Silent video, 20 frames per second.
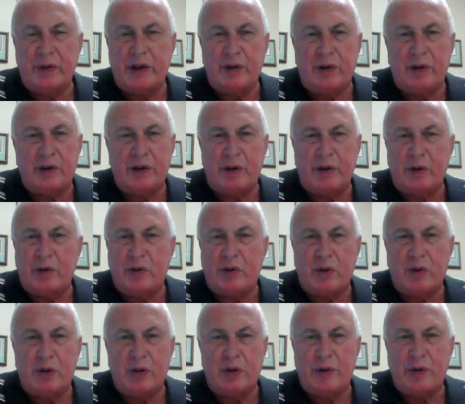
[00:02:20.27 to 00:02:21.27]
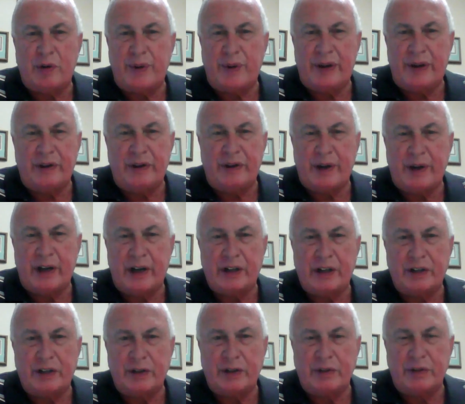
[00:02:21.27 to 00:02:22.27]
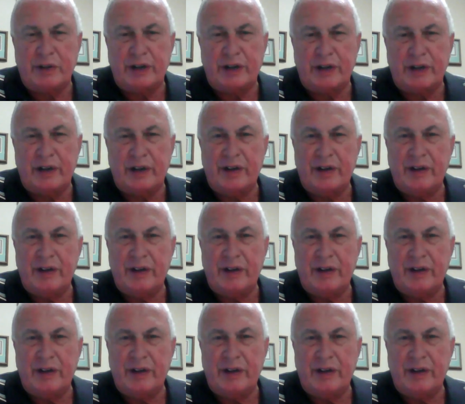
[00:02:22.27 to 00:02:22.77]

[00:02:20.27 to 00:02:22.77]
we can only grow corn or peas. We got to choose, right?